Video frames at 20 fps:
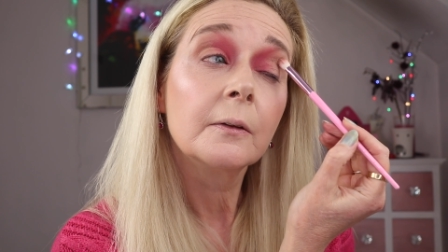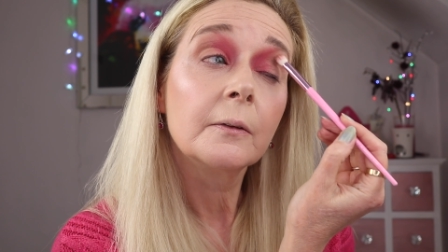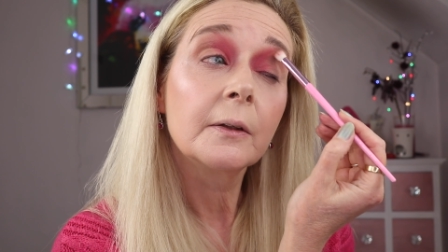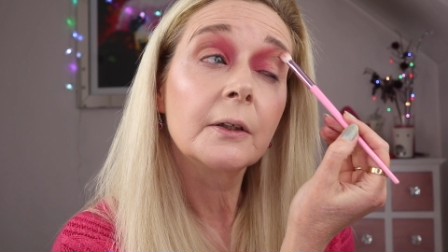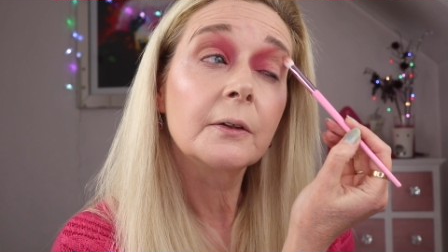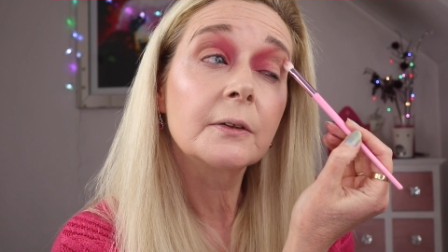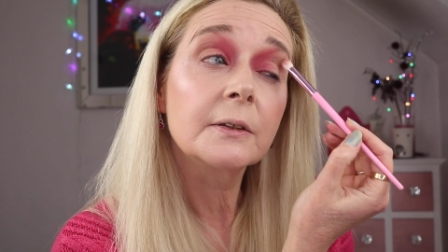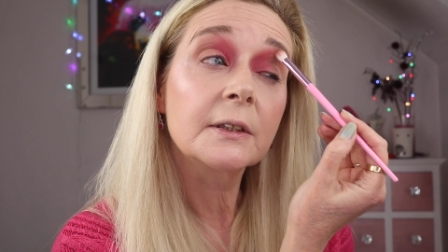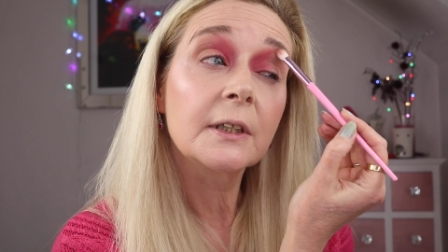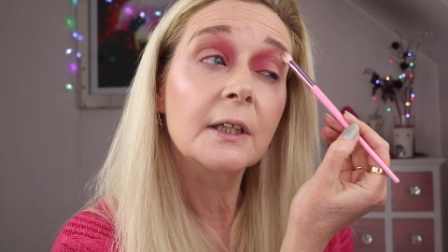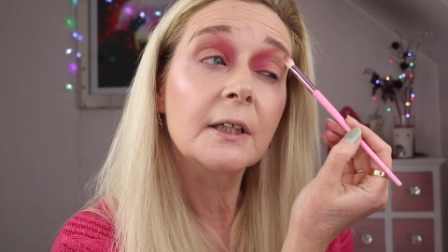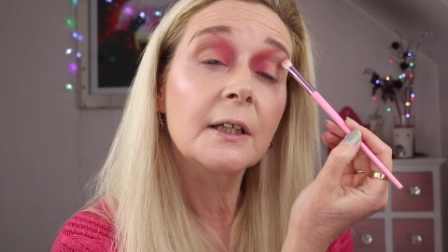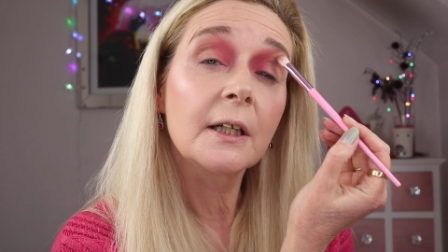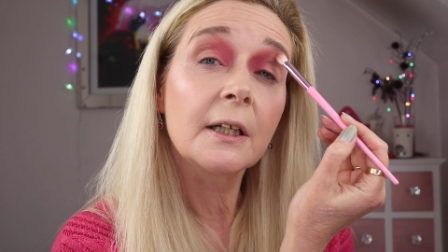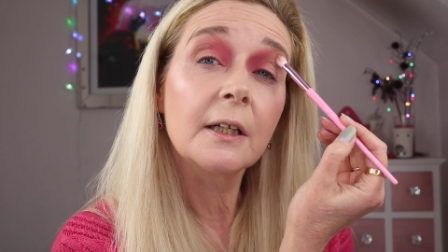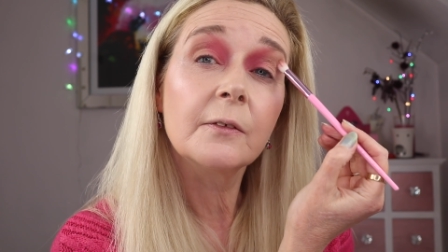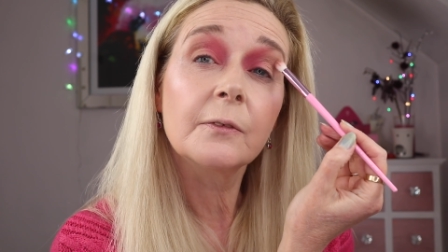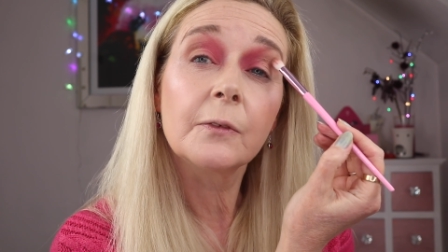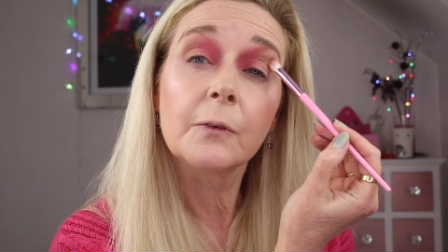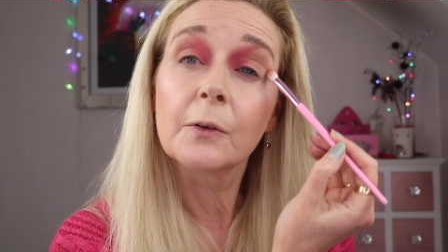we're not seeing
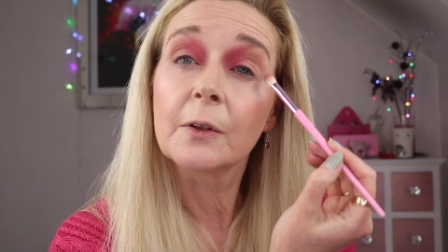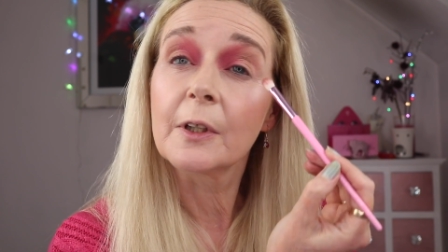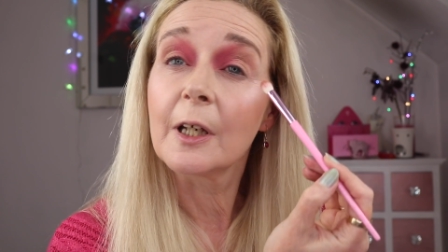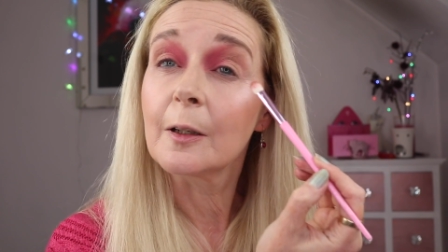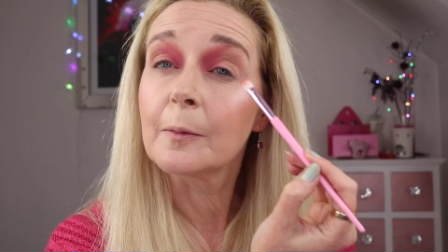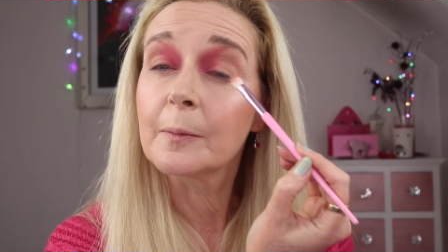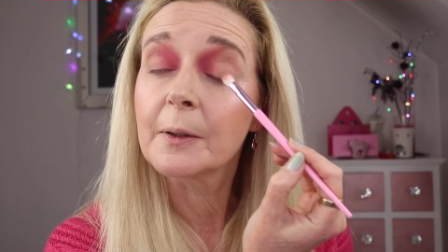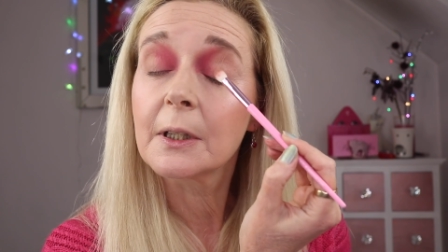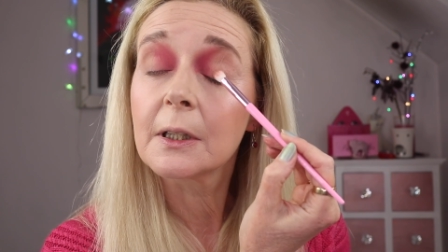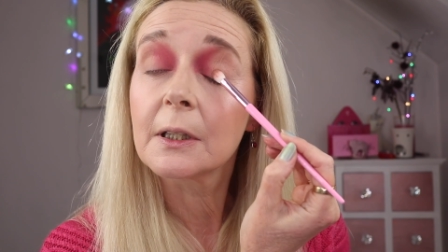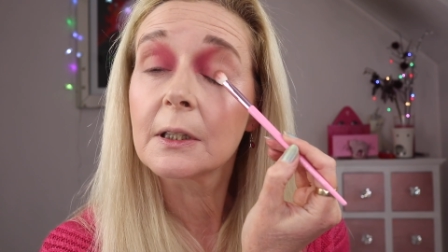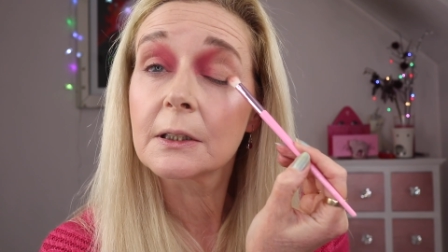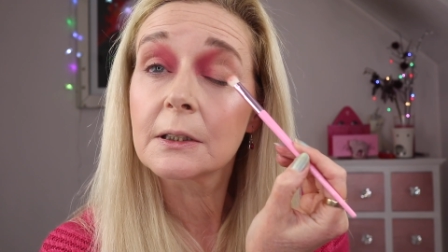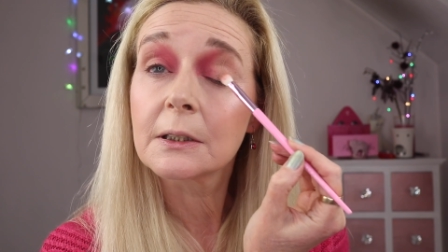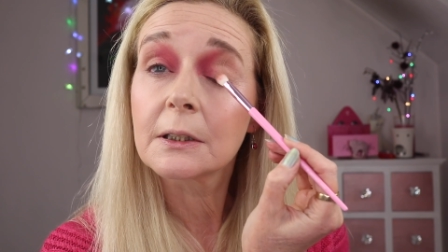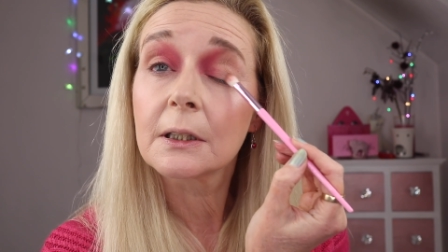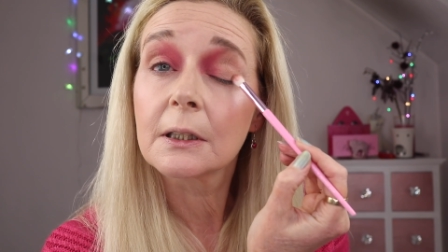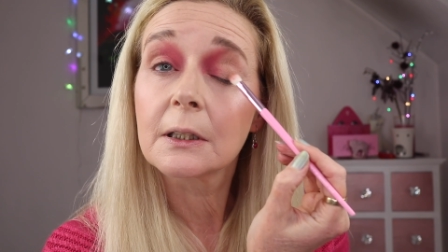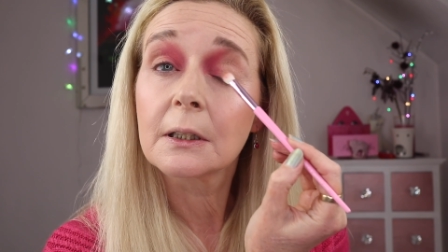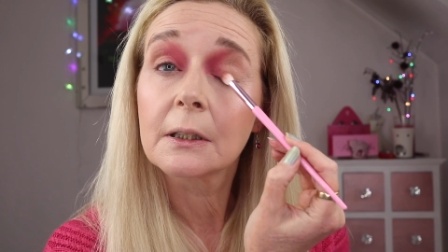any fallout
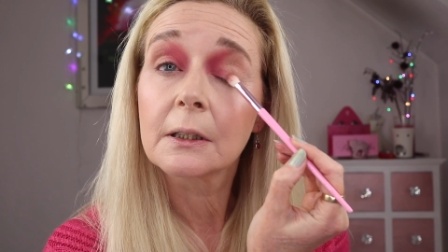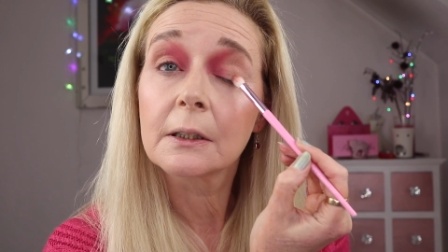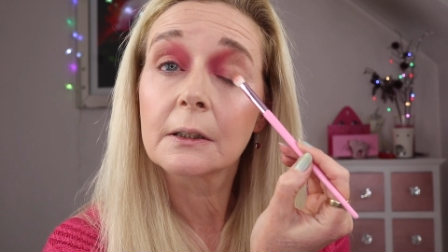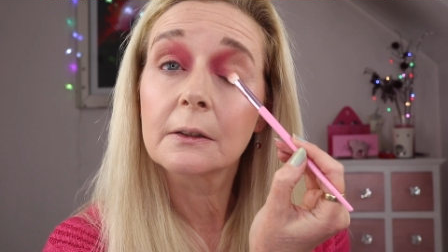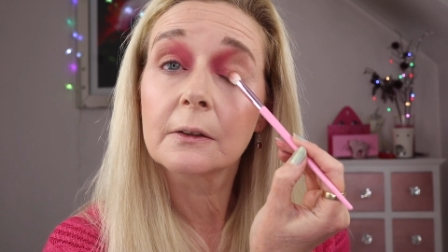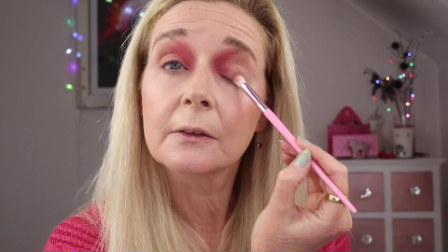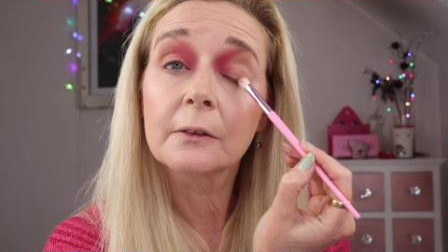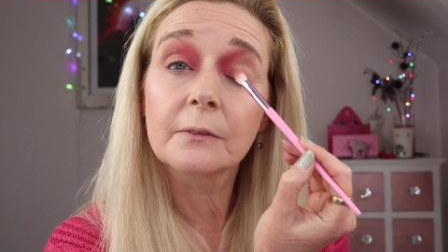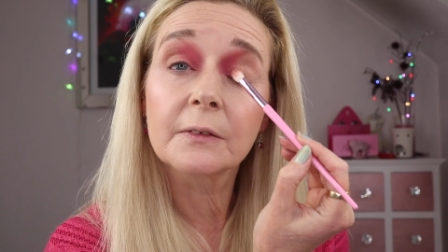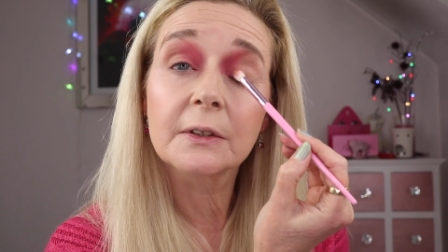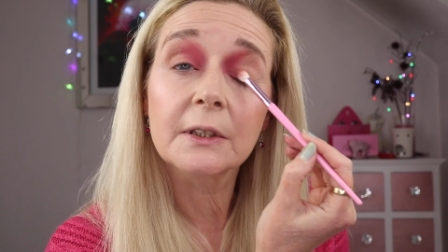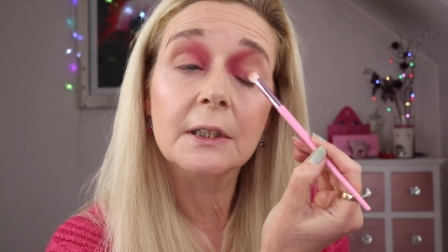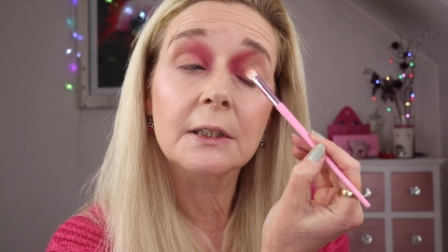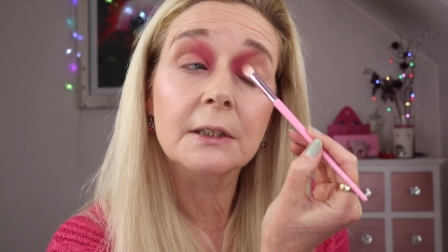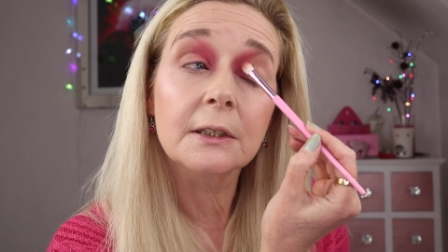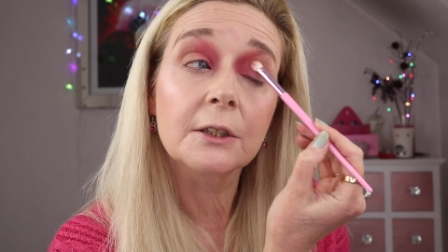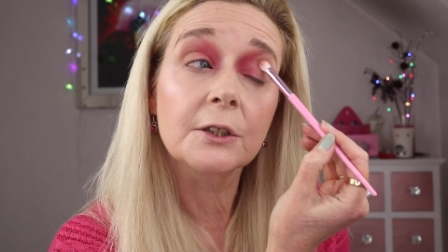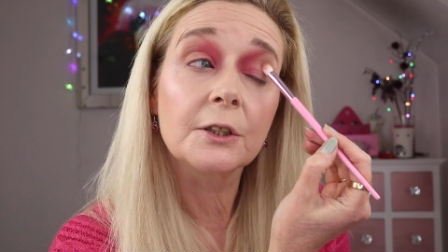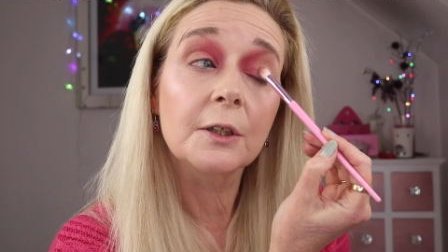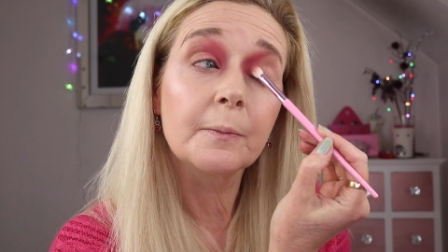because obviously
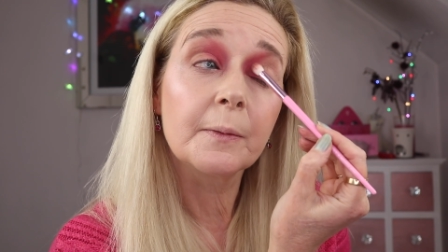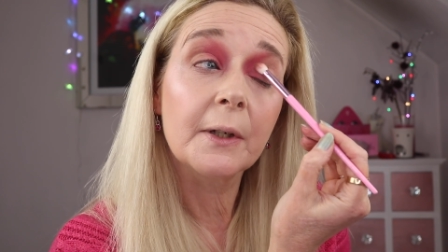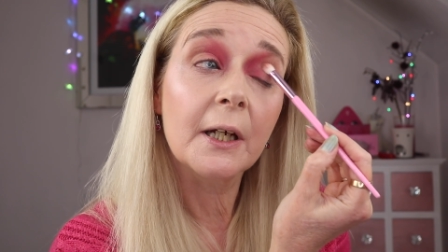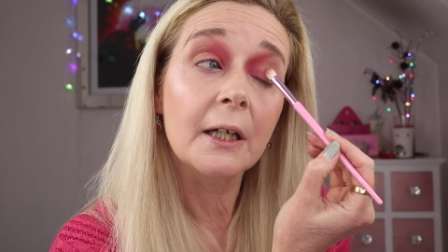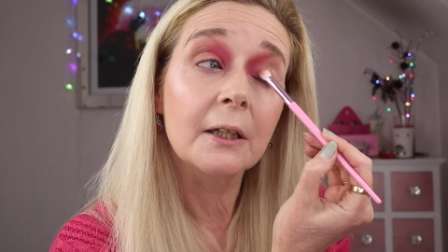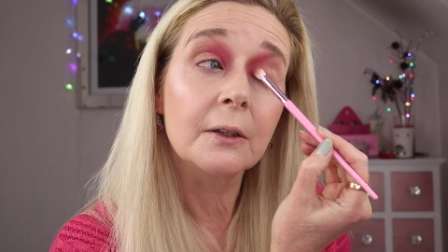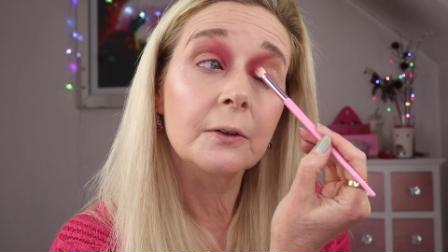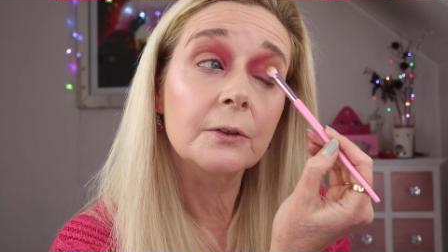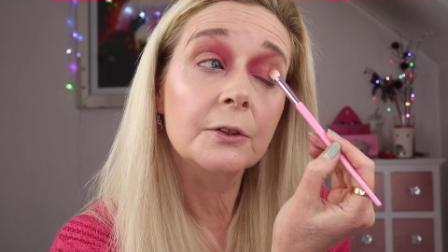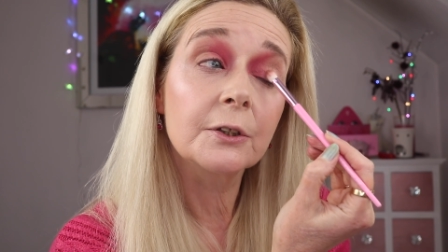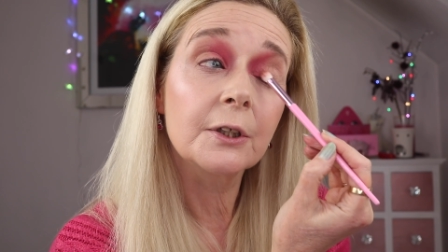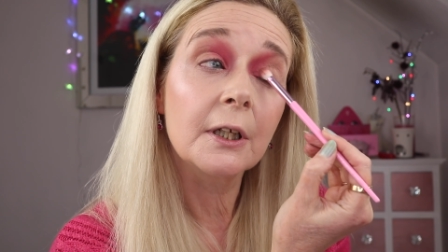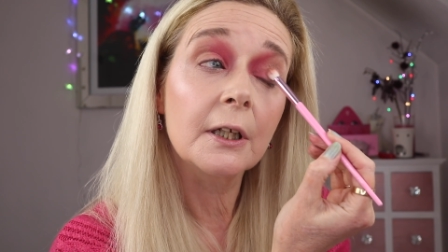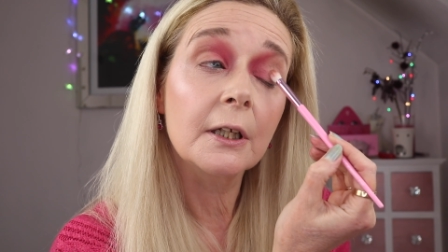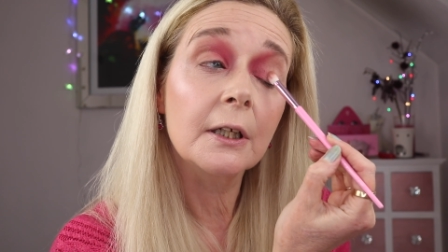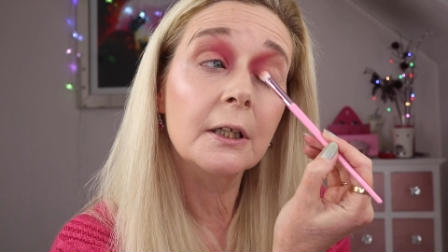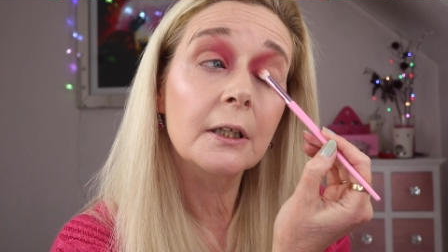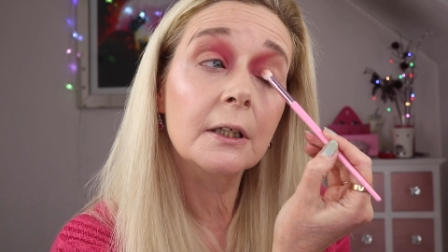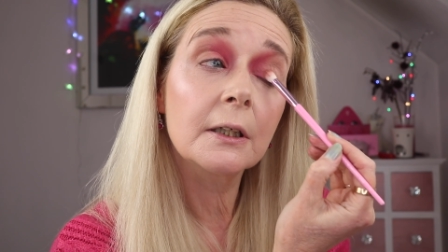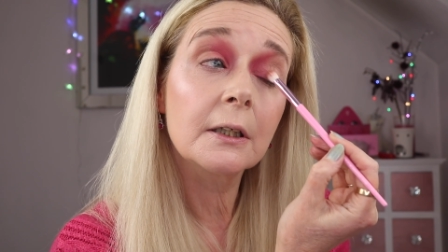it's such a pale
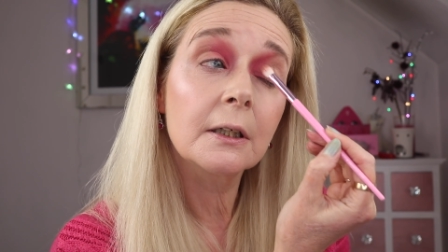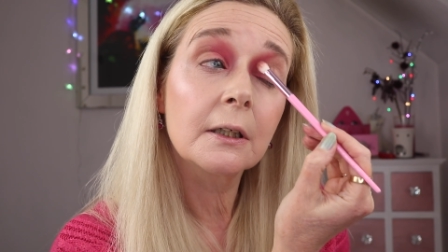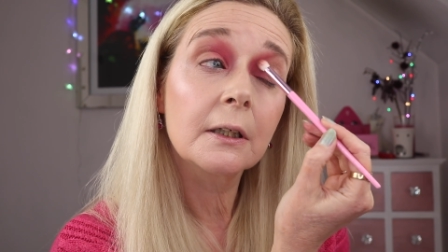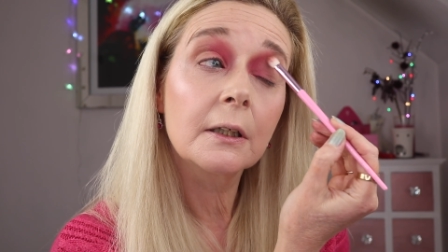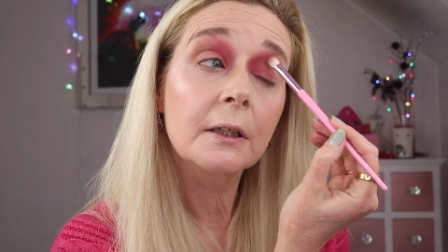shade.